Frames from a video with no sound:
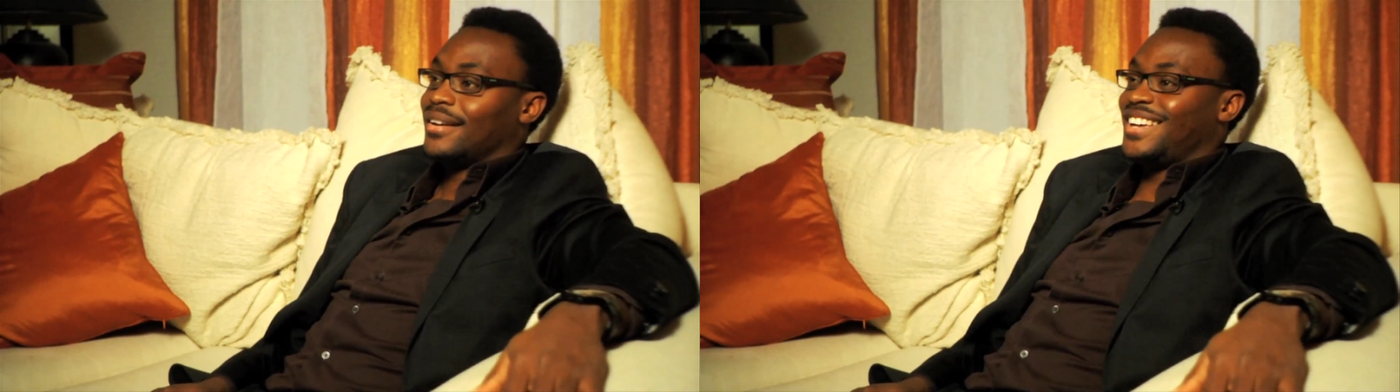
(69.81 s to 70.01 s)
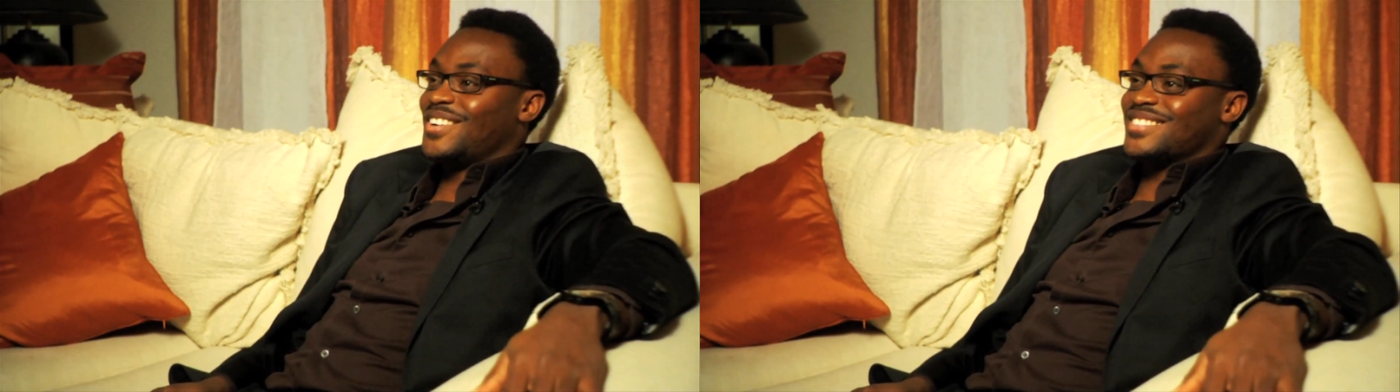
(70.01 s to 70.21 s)

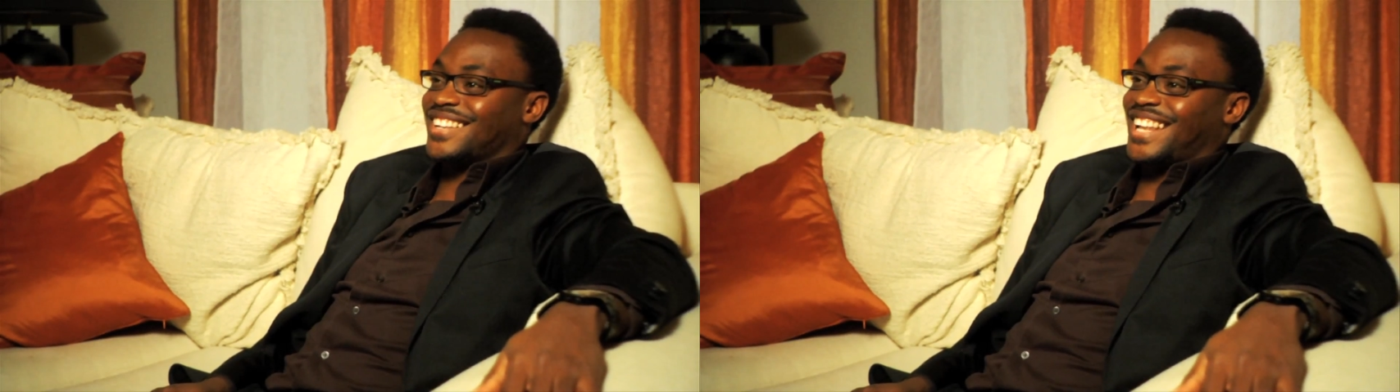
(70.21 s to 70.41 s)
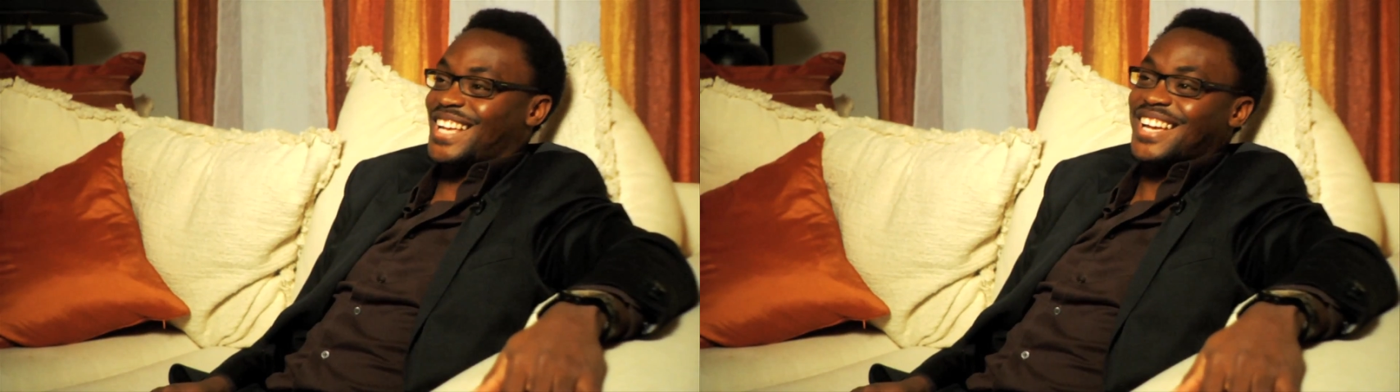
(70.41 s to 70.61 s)

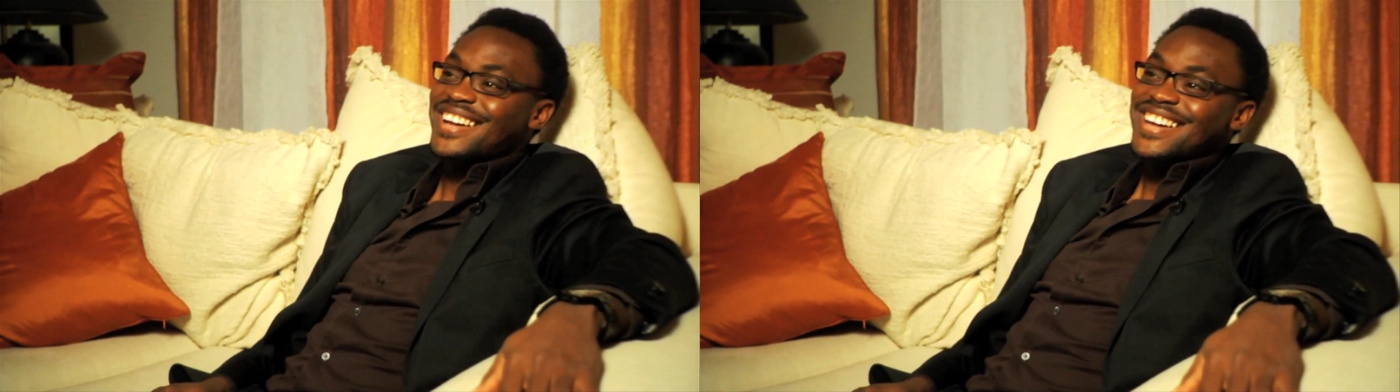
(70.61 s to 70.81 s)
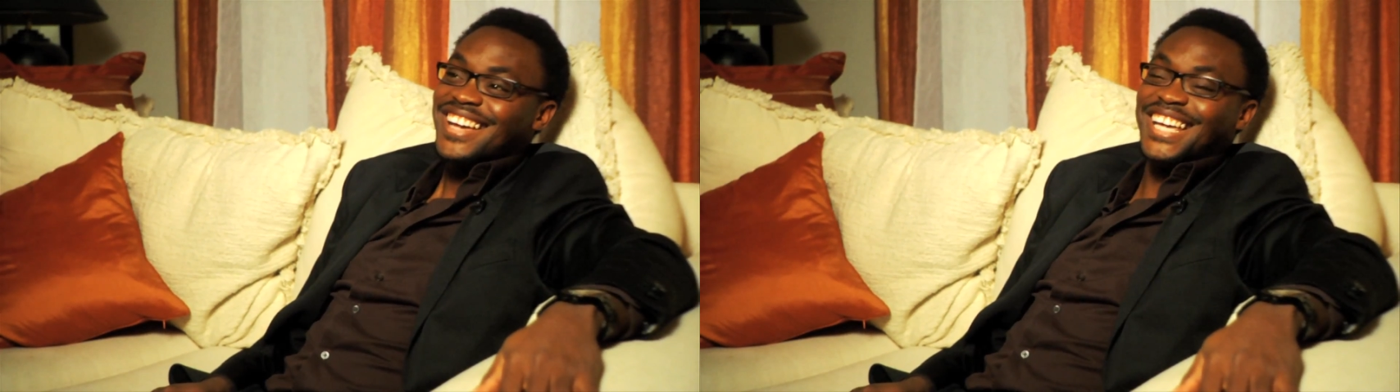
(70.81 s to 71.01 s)

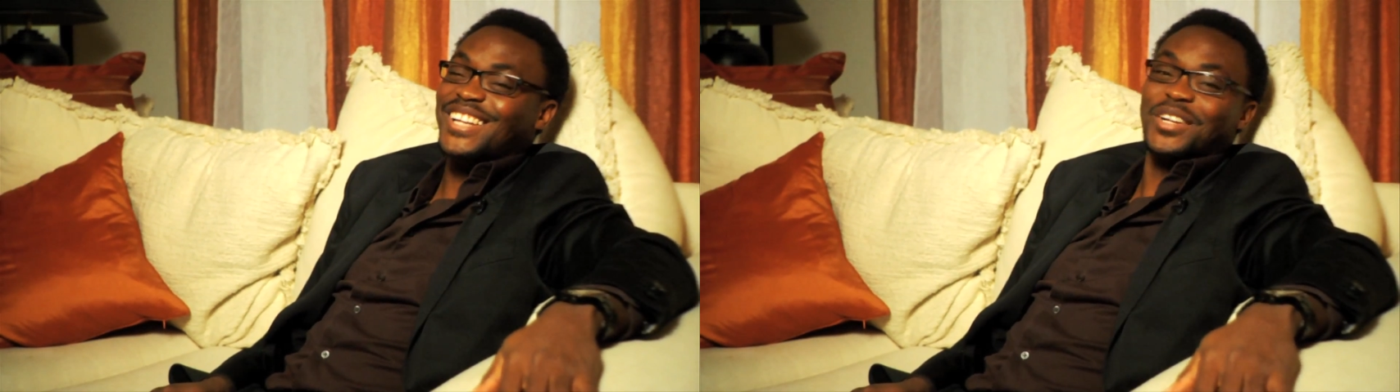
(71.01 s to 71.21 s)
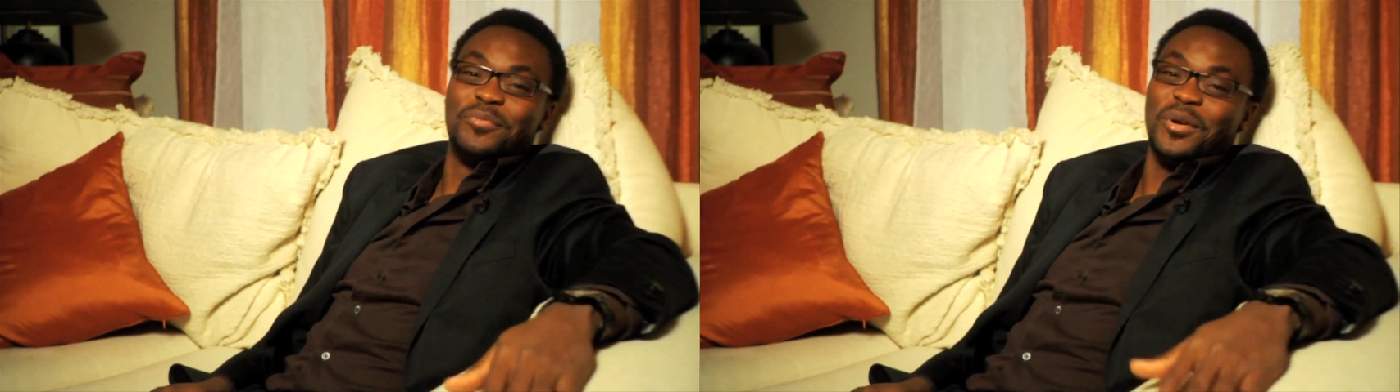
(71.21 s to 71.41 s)

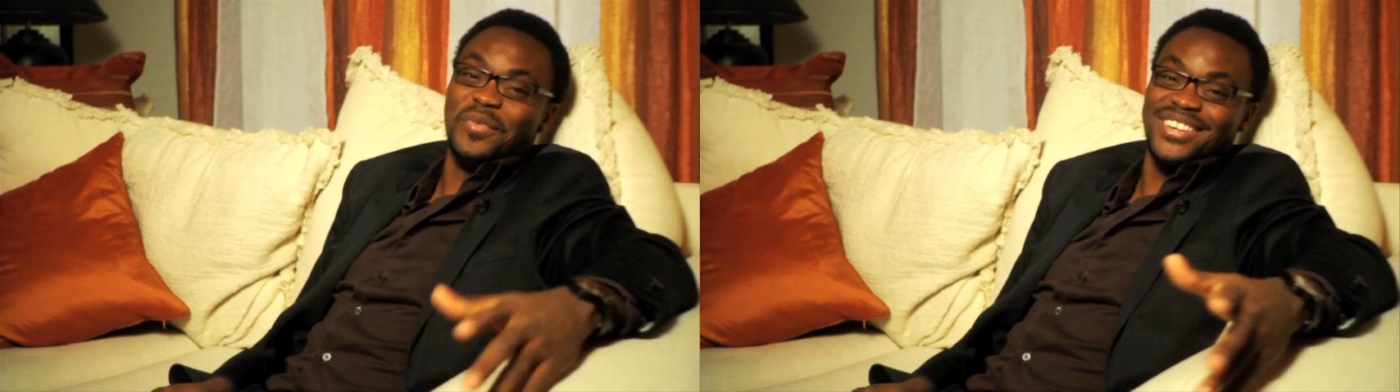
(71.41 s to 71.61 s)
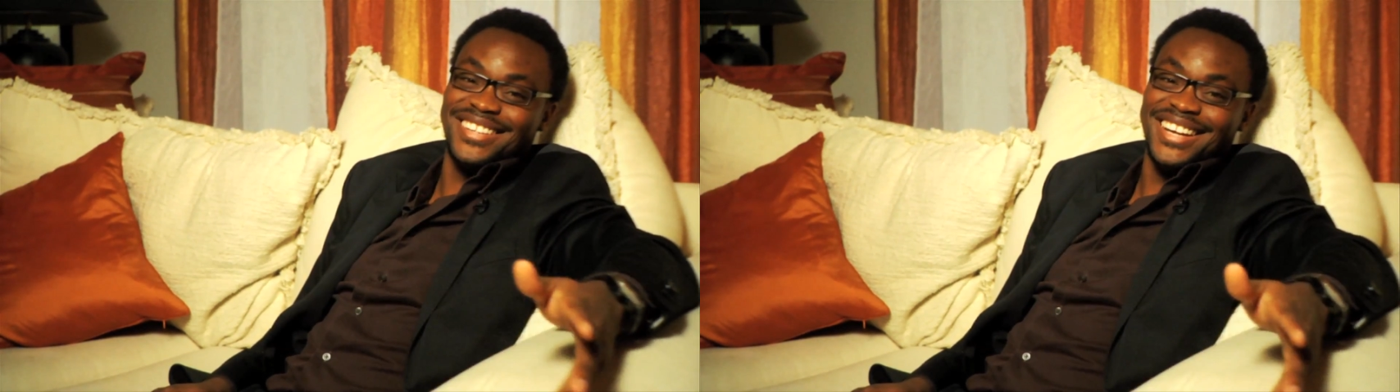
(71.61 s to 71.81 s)
He looked more
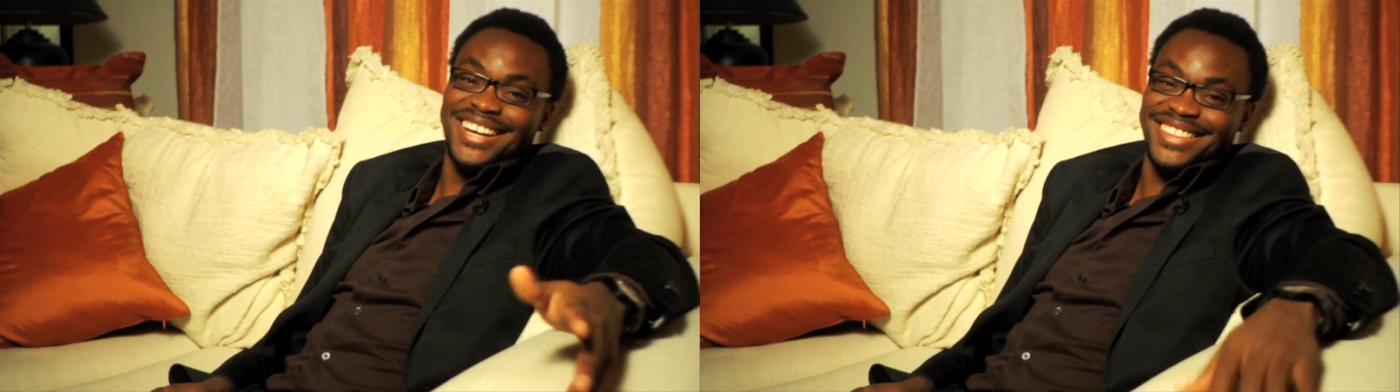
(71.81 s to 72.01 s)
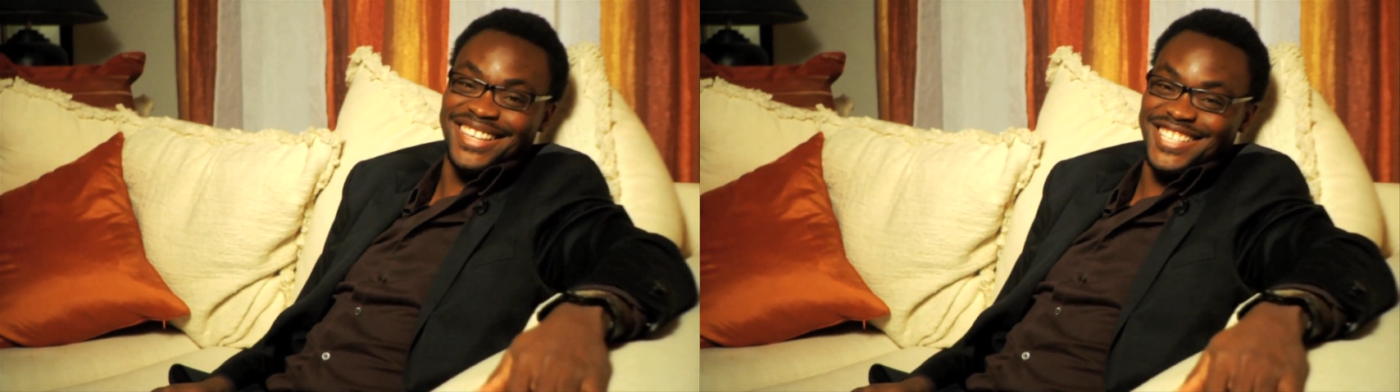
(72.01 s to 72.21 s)
mixed than
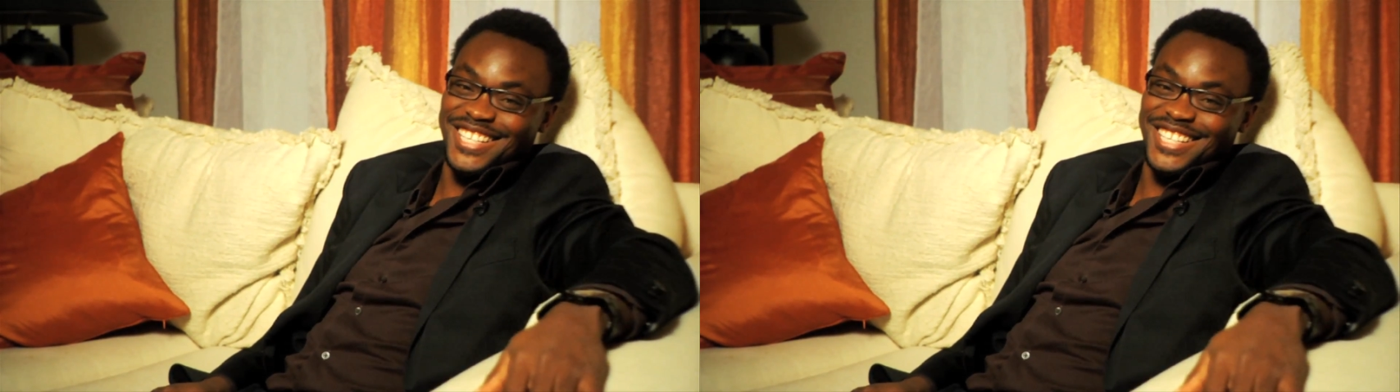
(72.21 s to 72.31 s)
anything.